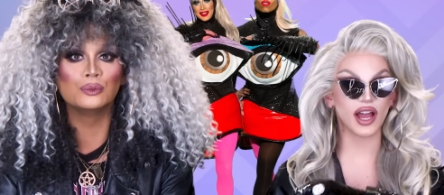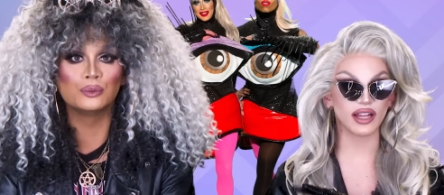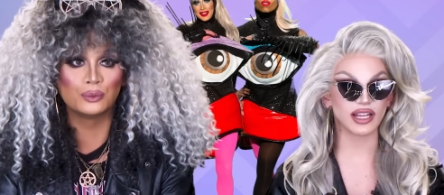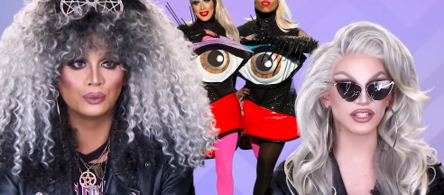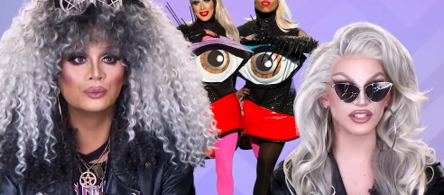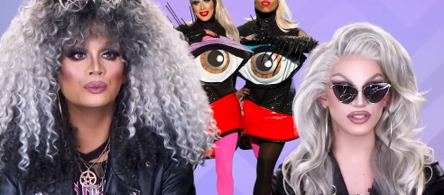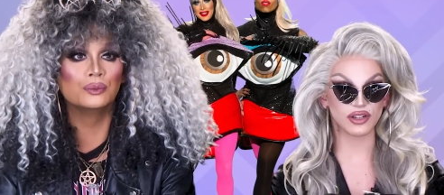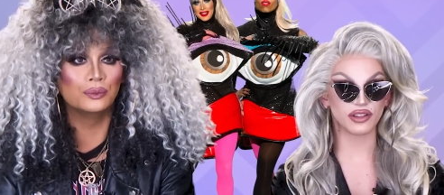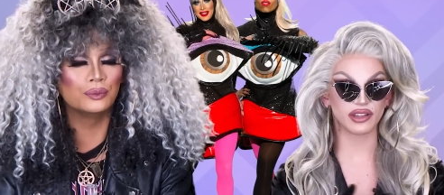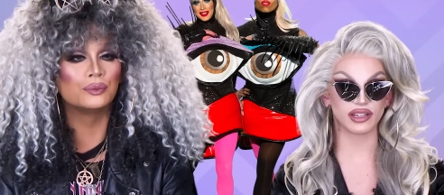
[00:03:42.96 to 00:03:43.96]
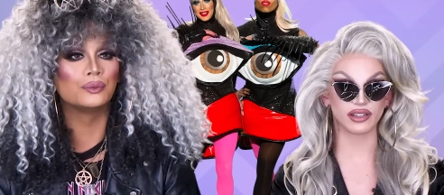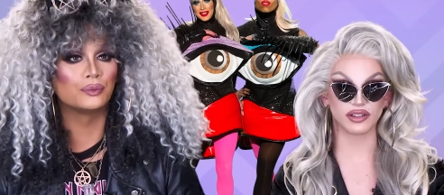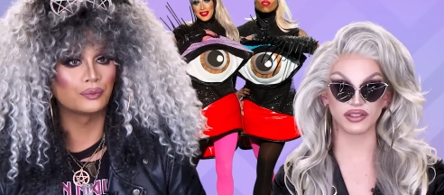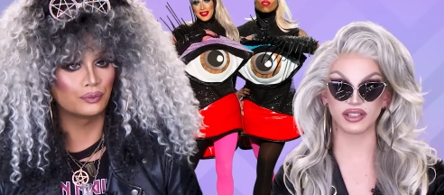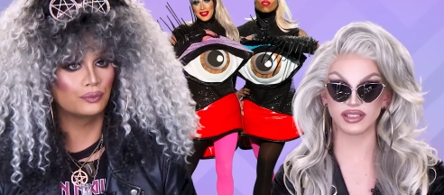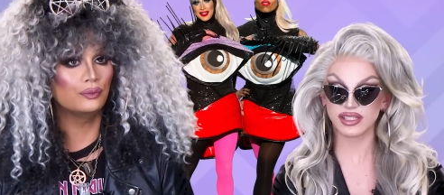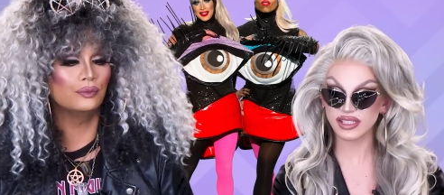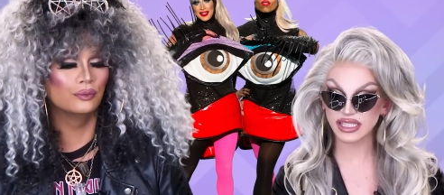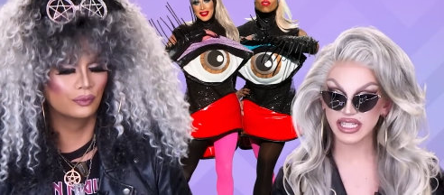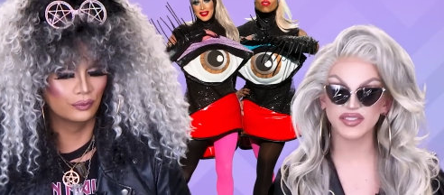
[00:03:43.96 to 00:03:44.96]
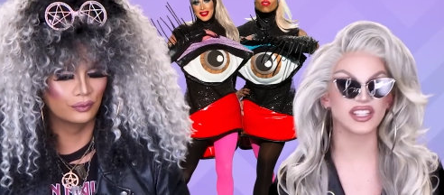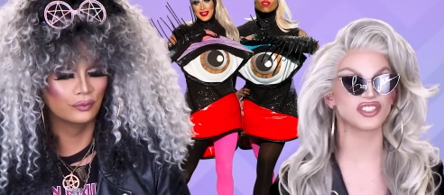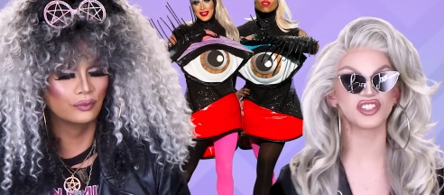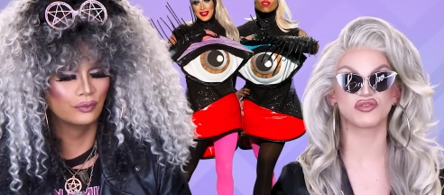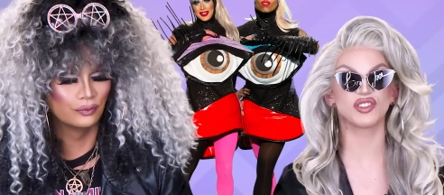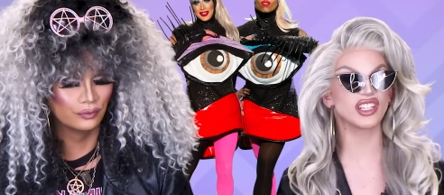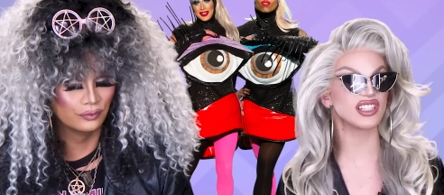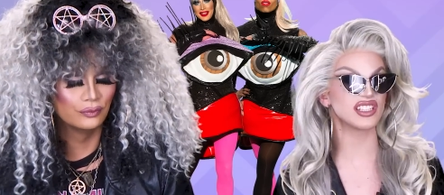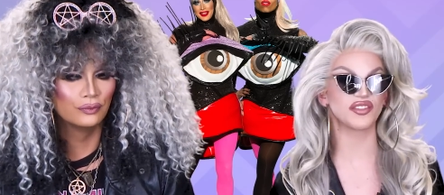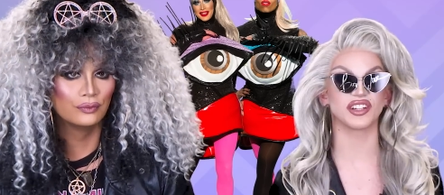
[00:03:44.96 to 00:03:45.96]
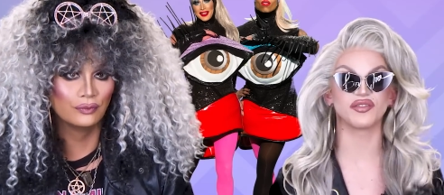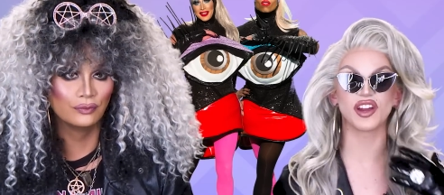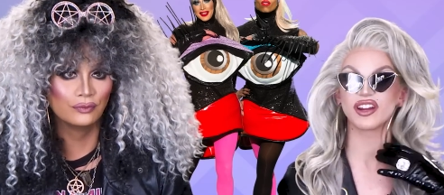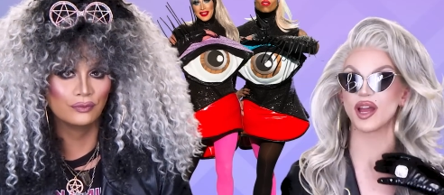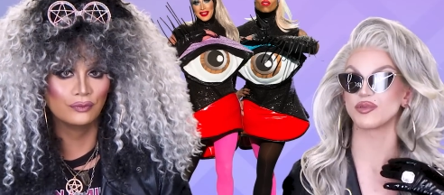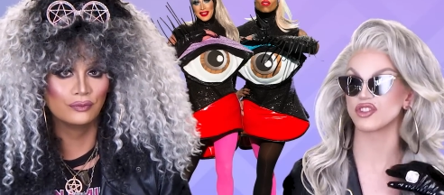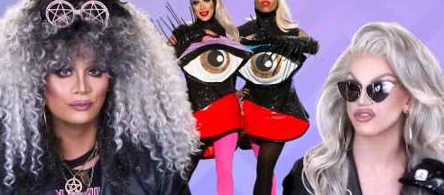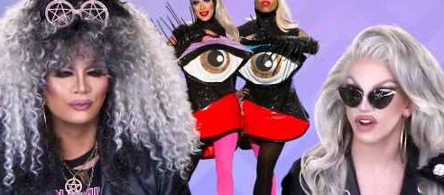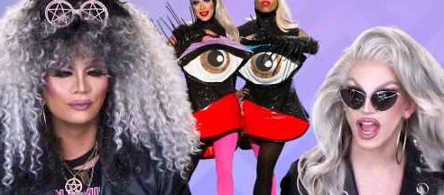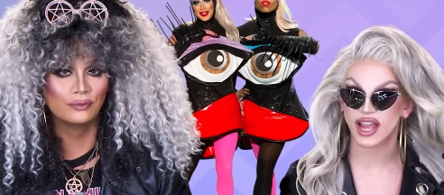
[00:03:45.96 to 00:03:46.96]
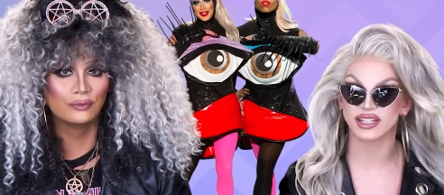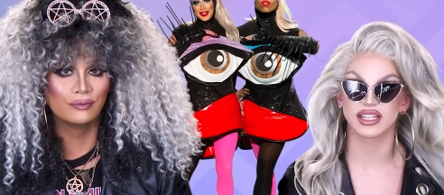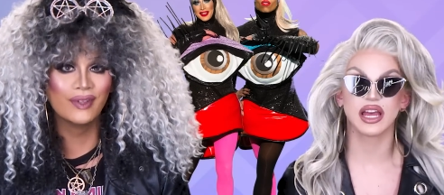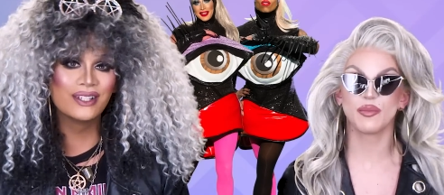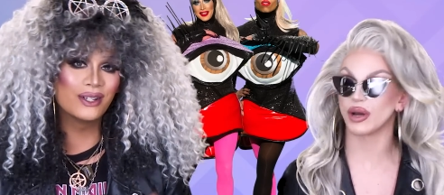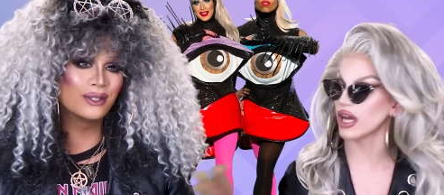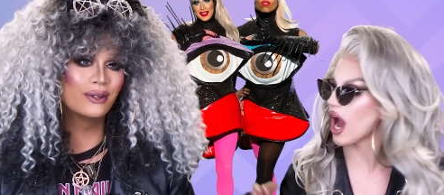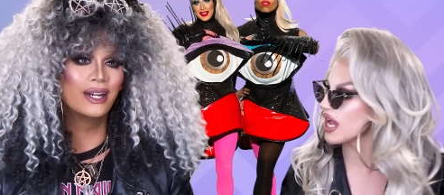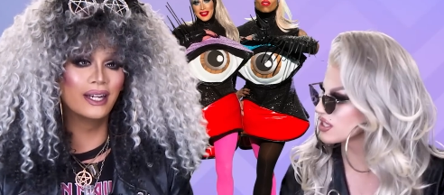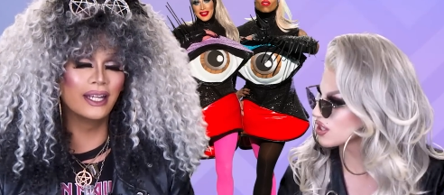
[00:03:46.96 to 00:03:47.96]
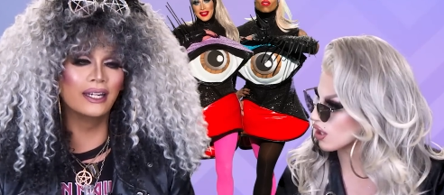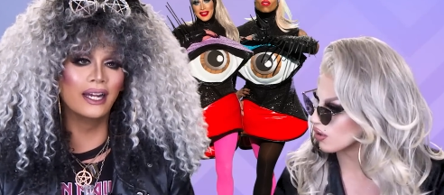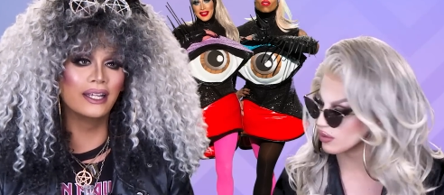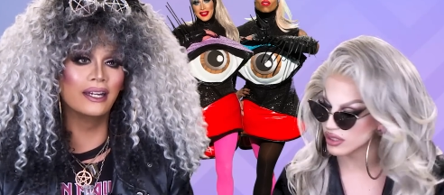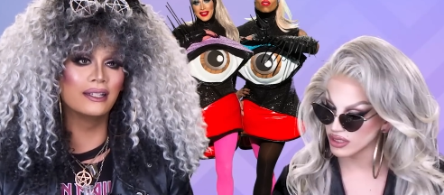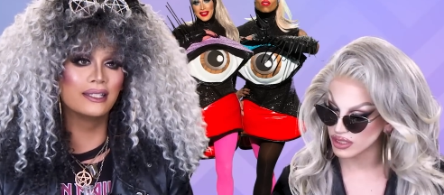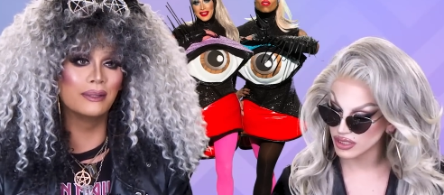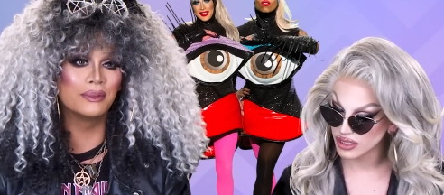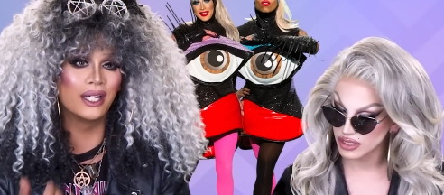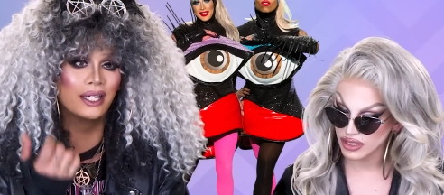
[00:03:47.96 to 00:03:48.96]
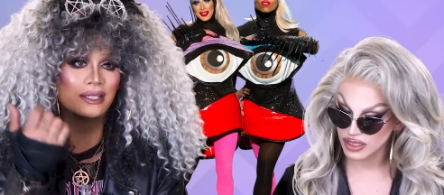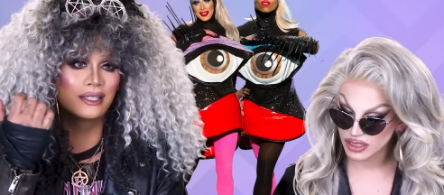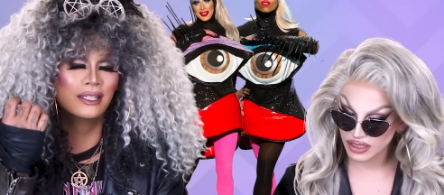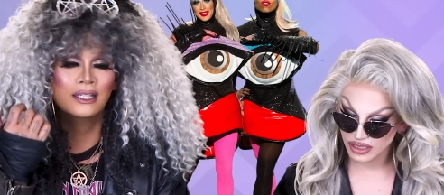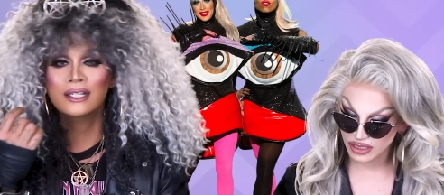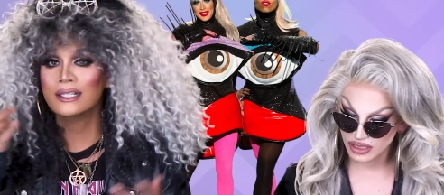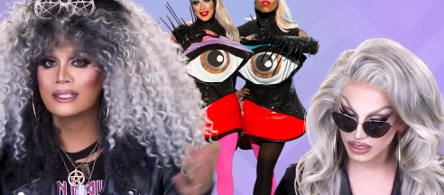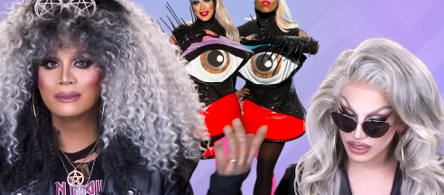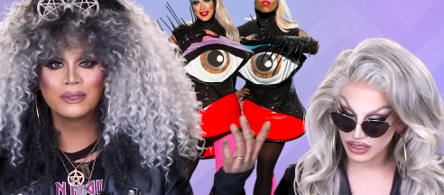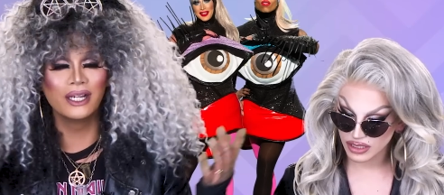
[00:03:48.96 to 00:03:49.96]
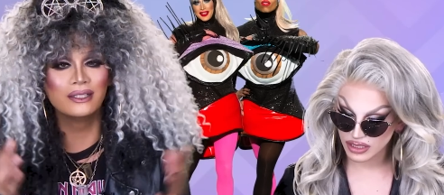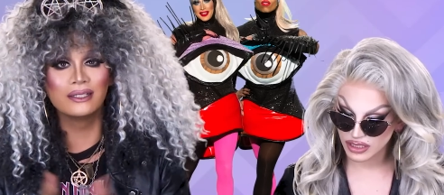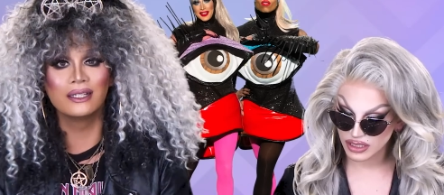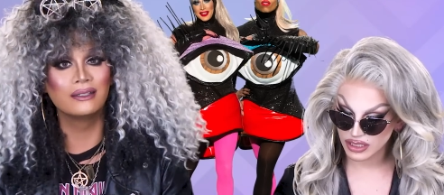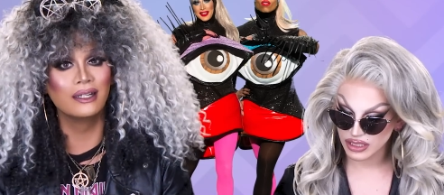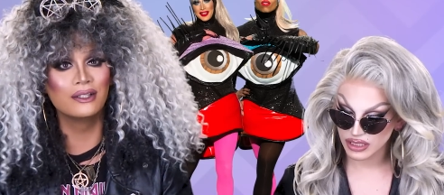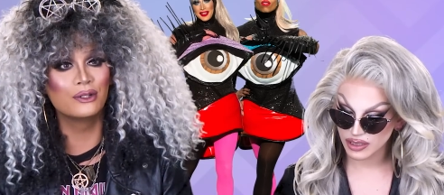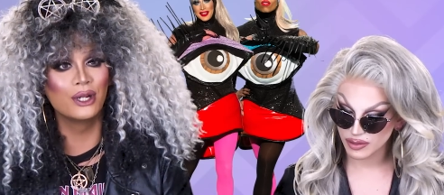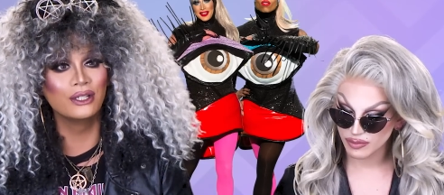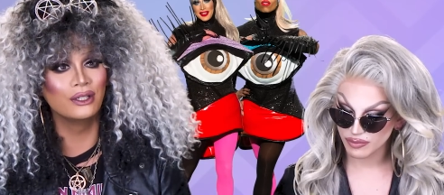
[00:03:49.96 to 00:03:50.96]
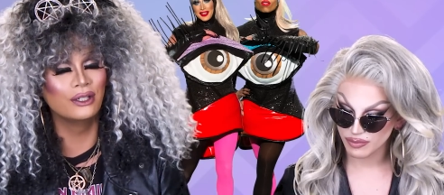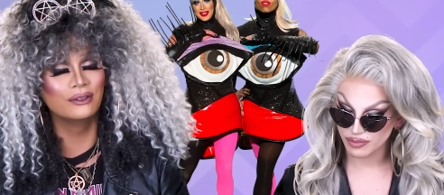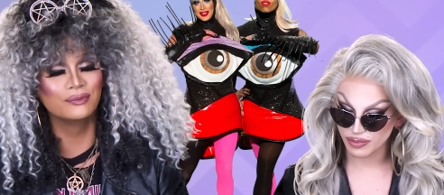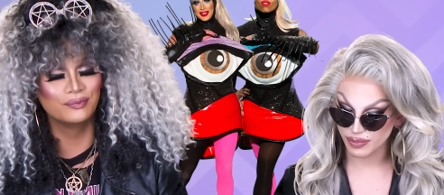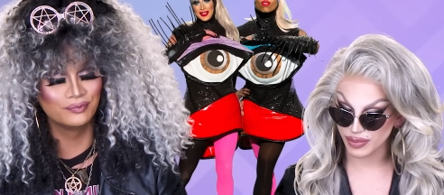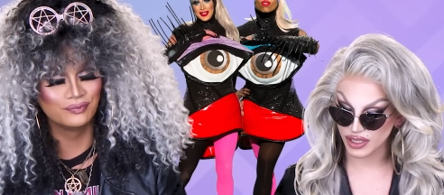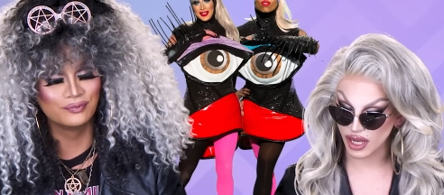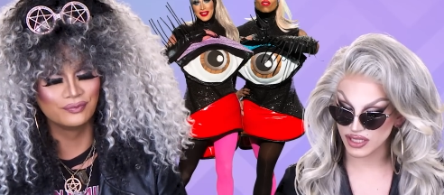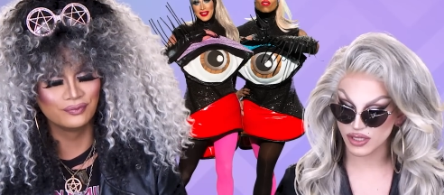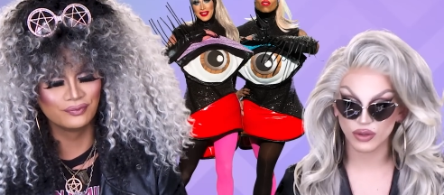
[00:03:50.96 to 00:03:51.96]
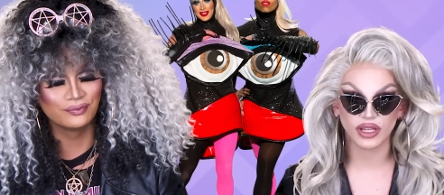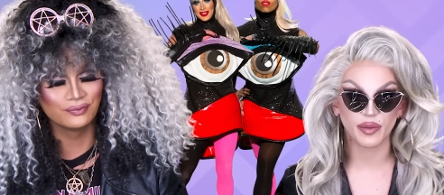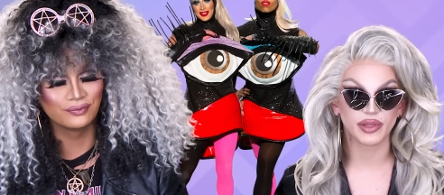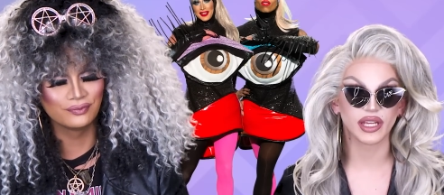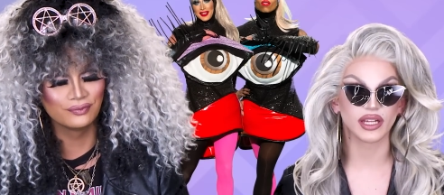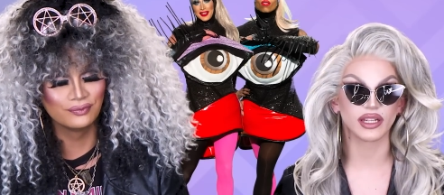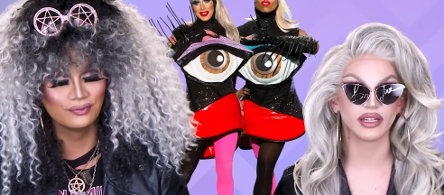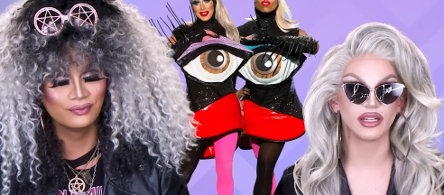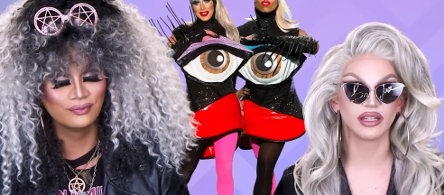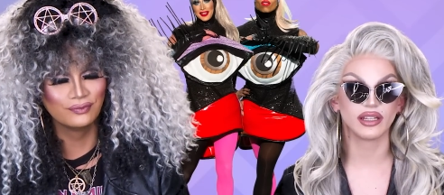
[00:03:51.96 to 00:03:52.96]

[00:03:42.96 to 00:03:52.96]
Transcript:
Speaker 1: the eyelashes on the on the sleeve. It's just really different, very abstract.
Speaker 2: It's also, Picasso. again, again, it's zip ties. Zip ties is a, is a trend alert.
Speaker 1: Picasso Club Kid